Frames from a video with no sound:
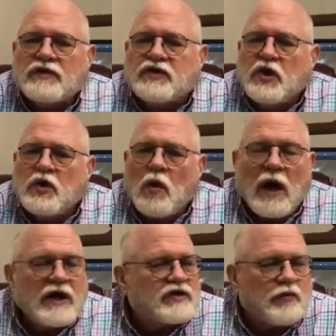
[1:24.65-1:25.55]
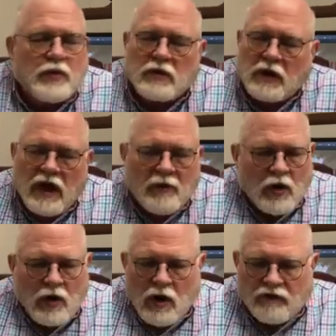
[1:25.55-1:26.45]
new, he's a
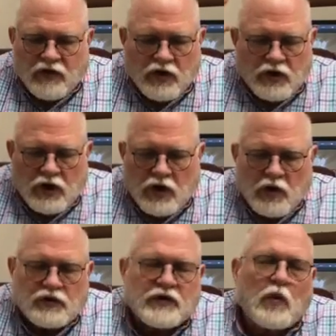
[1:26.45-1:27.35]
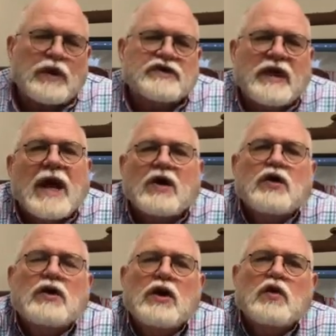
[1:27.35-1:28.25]
proclaimer of good news. And what is that
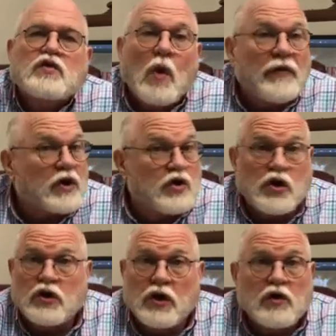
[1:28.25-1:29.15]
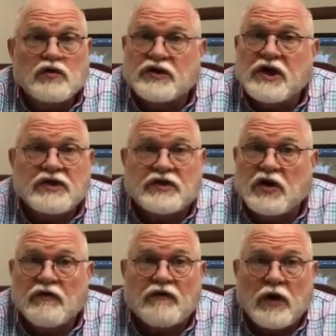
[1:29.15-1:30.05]
good news? Well, the good news is,
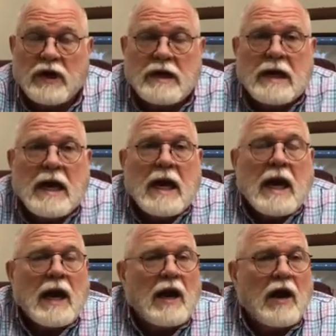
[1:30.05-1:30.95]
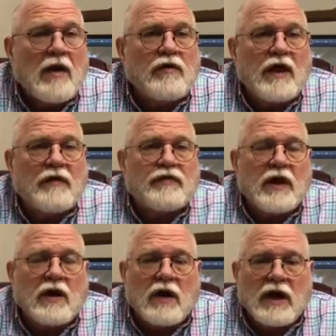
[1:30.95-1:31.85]
dear friend, that
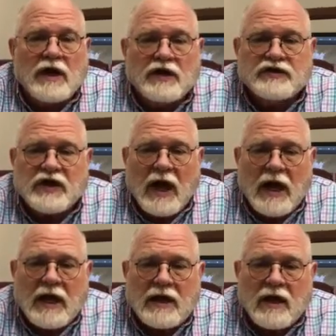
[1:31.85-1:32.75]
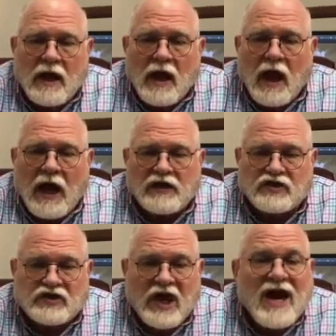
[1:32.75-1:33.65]
there is a
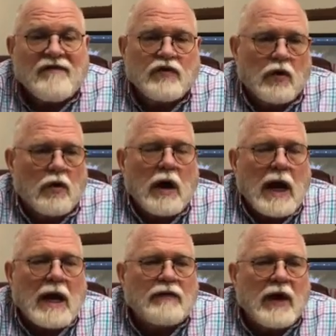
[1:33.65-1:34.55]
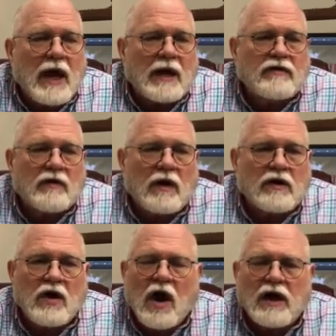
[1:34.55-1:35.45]
Savior, and
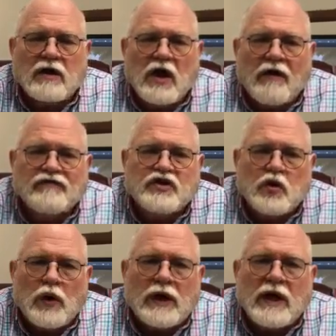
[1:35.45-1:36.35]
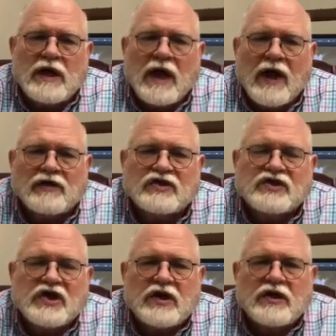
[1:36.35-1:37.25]
that God loves you, and He has
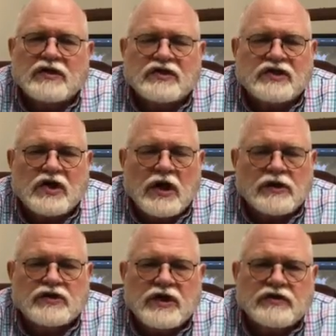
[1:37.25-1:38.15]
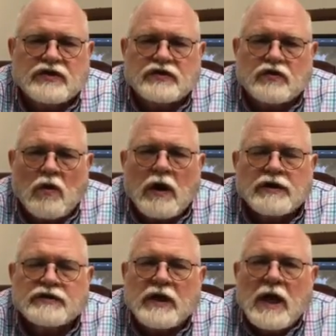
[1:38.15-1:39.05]
sent His Son, Jesus
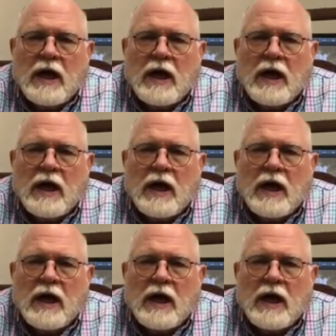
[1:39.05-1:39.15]
Christ,